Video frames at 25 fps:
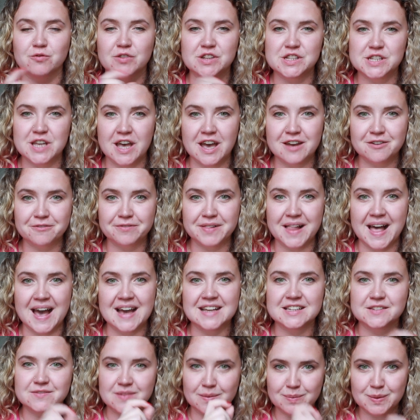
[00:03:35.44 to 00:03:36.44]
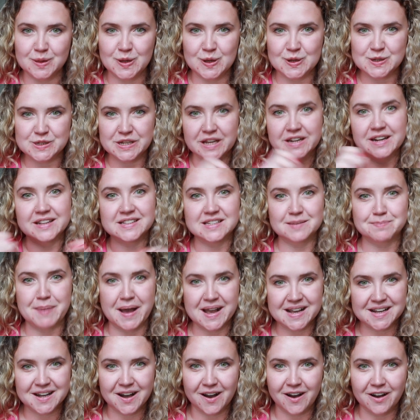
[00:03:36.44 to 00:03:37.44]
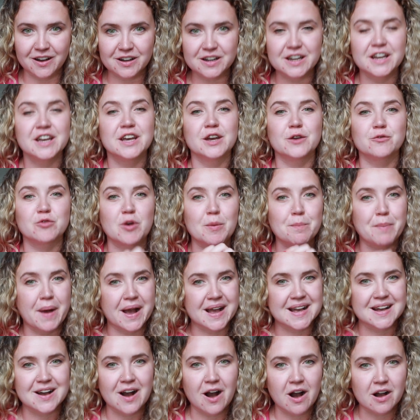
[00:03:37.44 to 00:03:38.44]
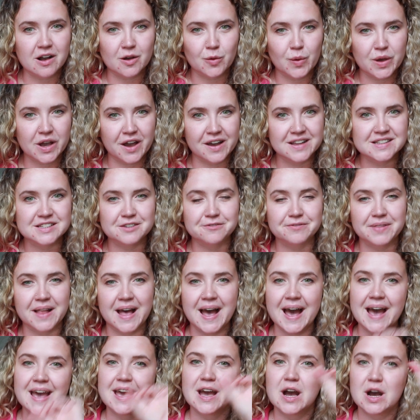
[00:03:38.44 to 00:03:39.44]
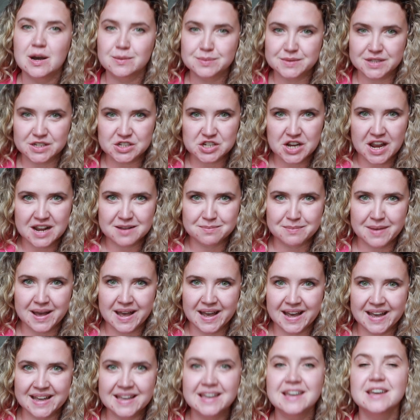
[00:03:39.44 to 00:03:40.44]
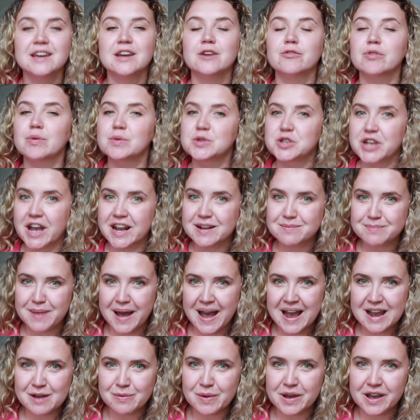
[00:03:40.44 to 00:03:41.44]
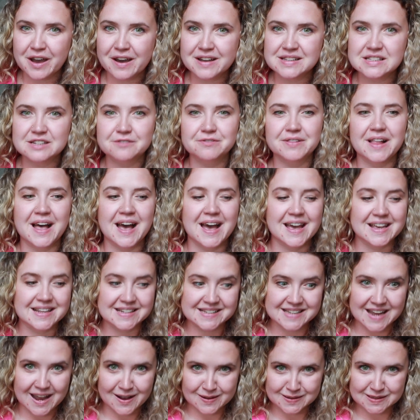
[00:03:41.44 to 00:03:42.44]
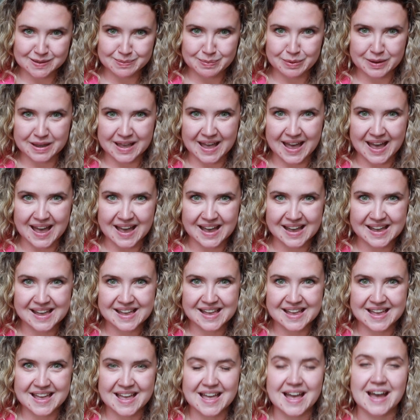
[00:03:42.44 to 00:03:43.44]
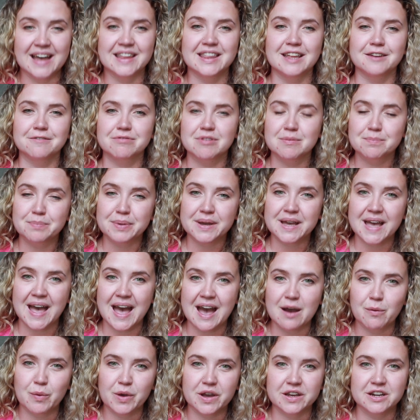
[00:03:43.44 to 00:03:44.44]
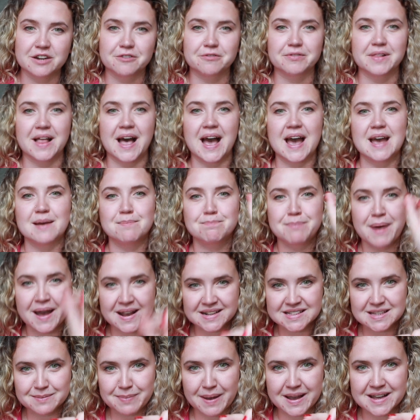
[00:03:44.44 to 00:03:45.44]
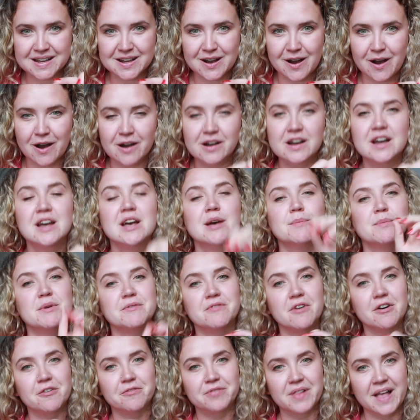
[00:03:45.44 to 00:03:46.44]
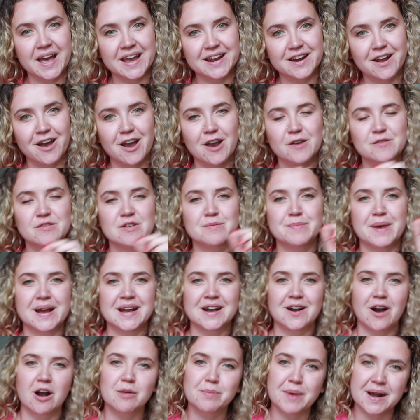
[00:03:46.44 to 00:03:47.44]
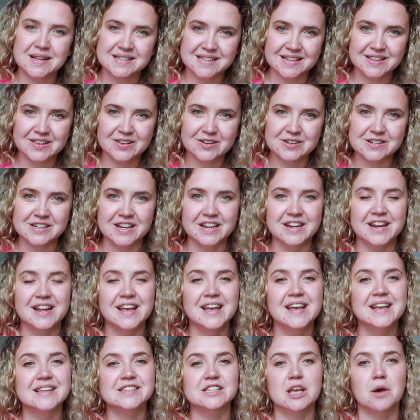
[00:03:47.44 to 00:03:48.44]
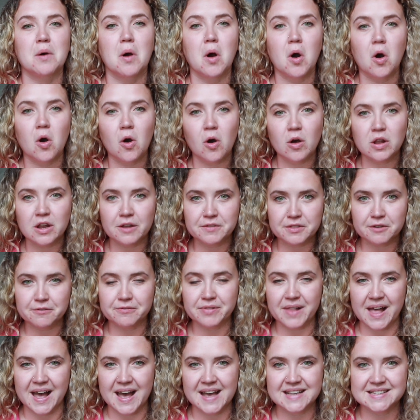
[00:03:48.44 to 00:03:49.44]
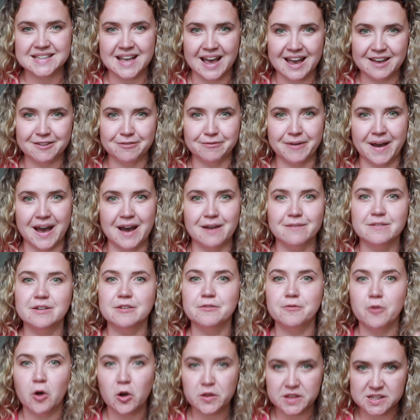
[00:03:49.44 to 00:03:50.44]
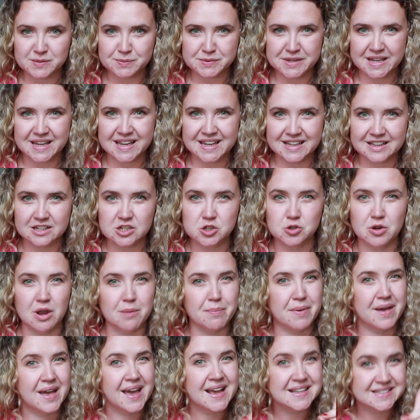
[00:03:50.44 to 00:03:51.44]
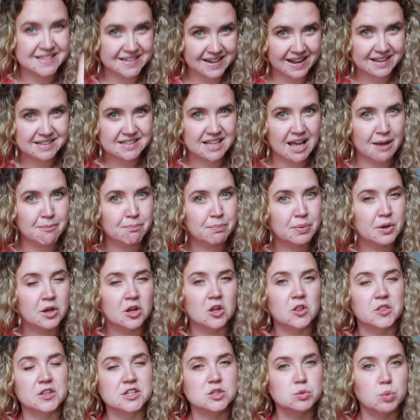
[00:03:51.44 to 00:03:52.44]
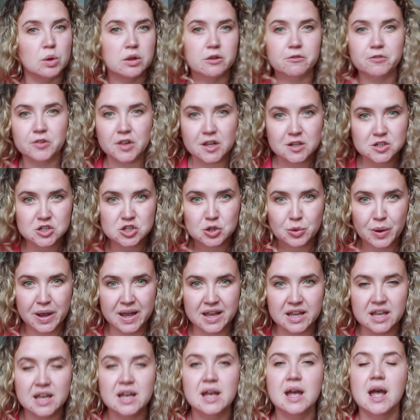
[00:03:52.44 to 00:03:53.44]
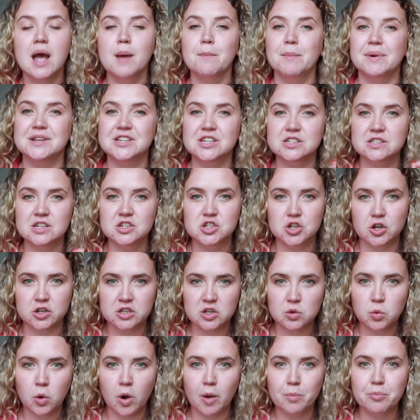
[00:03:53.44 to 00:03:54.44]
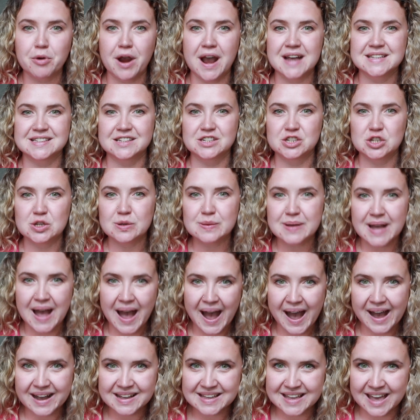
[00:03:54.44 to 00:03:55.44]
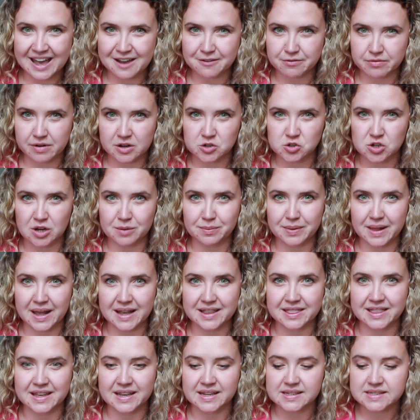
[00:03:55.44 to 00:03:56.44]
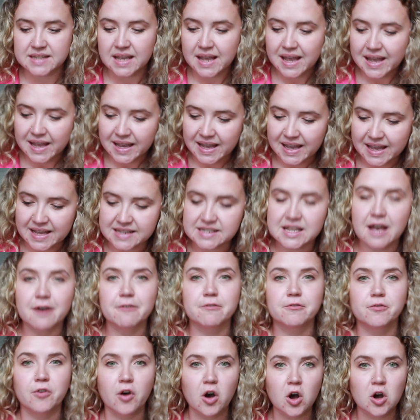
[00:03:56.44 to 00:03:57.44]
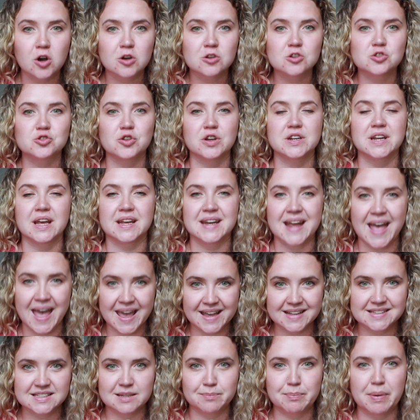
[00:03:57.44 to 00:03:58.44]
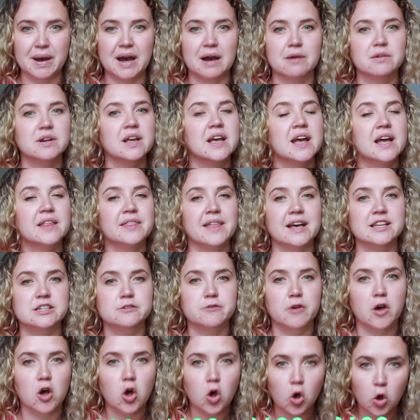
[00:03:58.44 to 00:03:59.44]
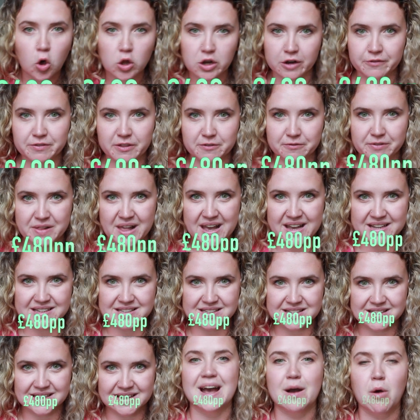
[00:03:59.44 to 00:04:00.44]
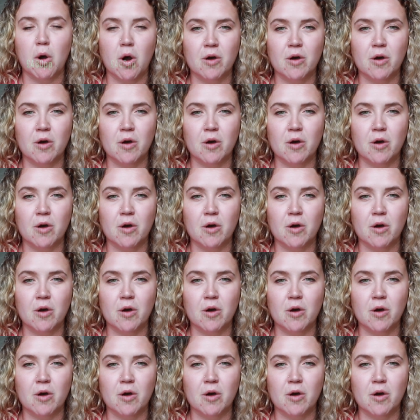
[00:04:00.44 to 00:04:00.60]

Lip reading: return flights from London to Bangkok. From Bangkok, we're going to fly up to Chiang Mai. From Chiang Mai, we're going to fly down to Phuket. And then from Phuket, we're going to fly back to Bangkok before flying home from Bangkok back to London. So all of the flights that I found for this particular trip, it's an example, this will fluctuate, but just to show you what prices you can get for a trip like this is £480. That's for all of the flights. Now,